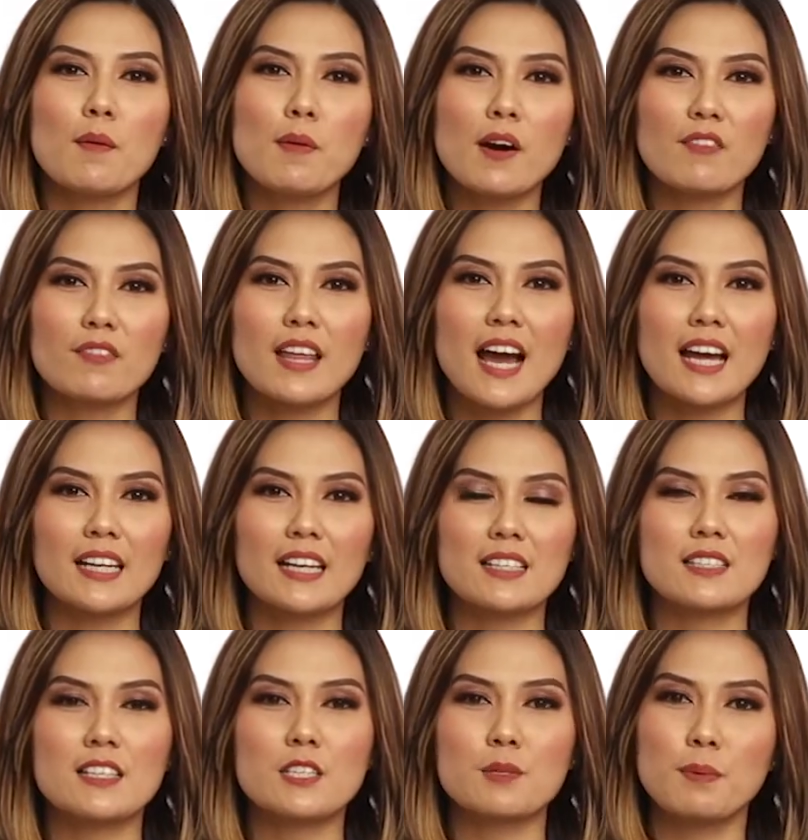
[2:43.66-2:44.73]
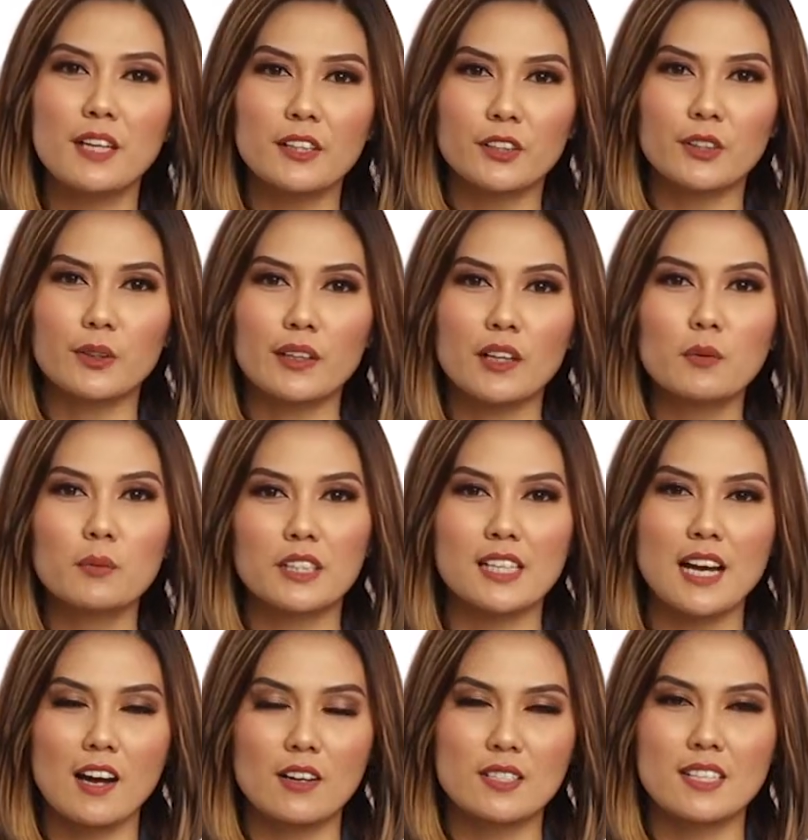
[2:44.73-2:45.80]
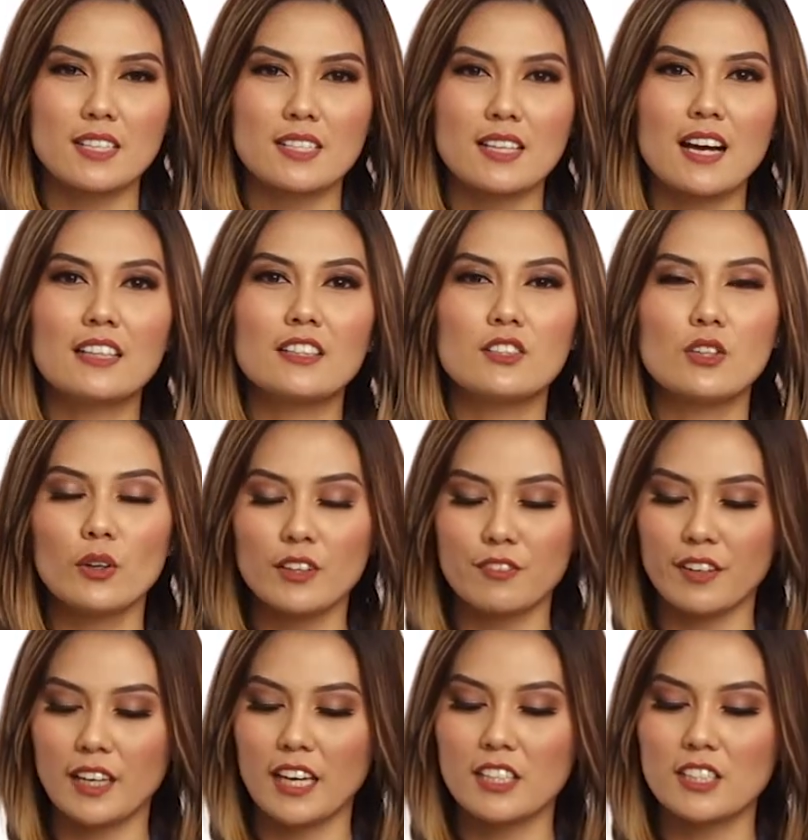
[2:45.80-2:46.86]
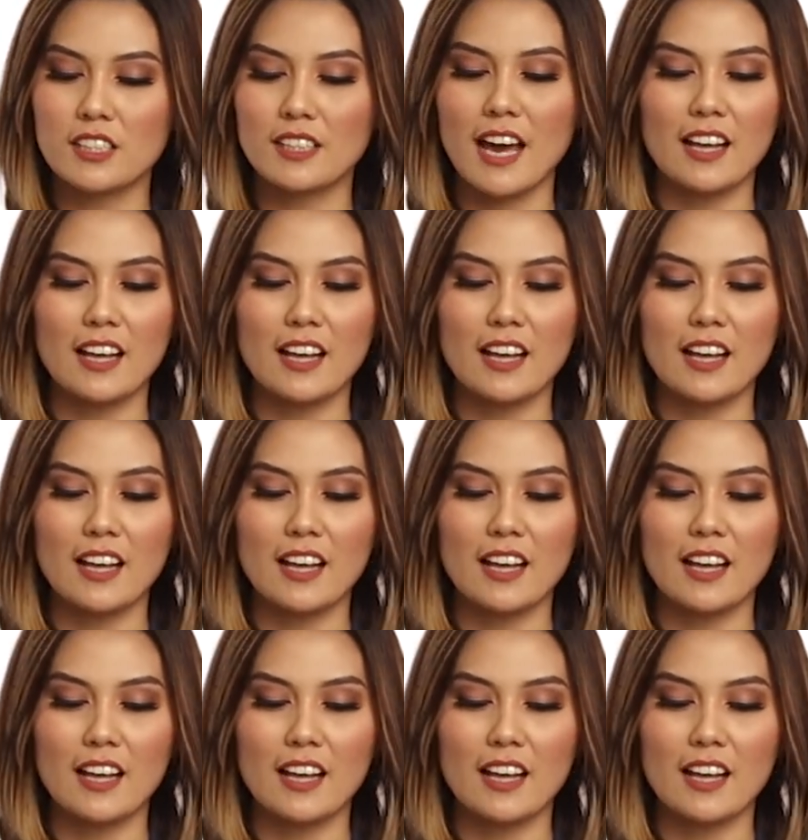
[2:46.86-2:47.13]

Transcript: Above that is the speaker grille, which houses a notification